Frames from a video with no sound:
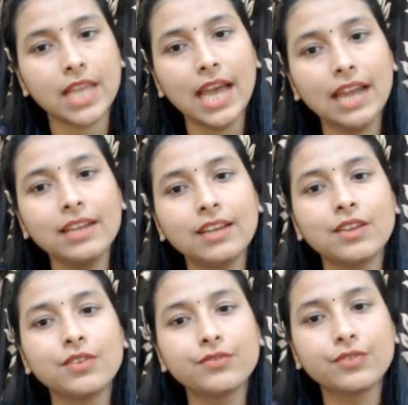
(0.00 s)
And
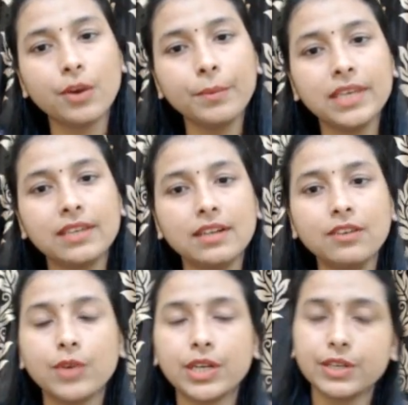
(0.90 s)
from here,
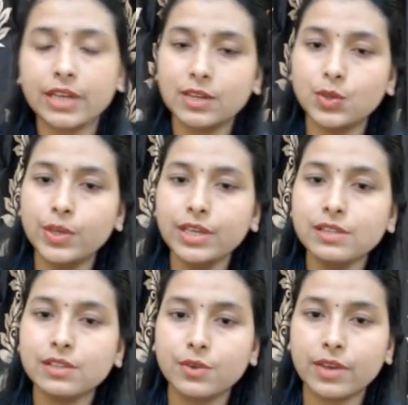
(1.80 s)
what you can do is
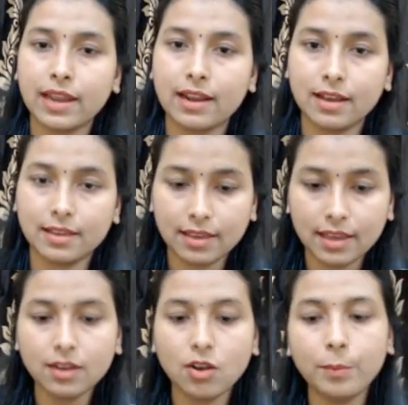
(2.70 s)
you can
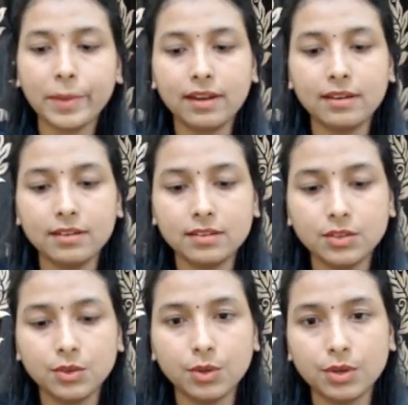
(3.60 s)
again open
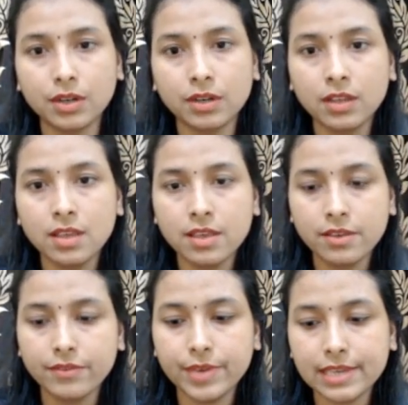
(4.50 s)
your
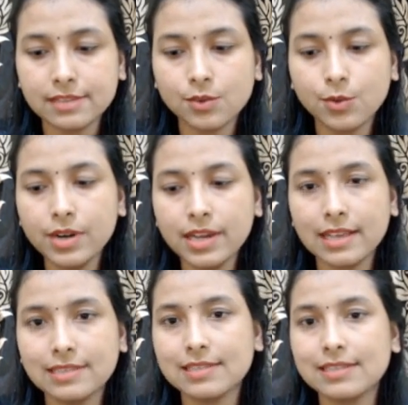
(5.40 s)
VS Code and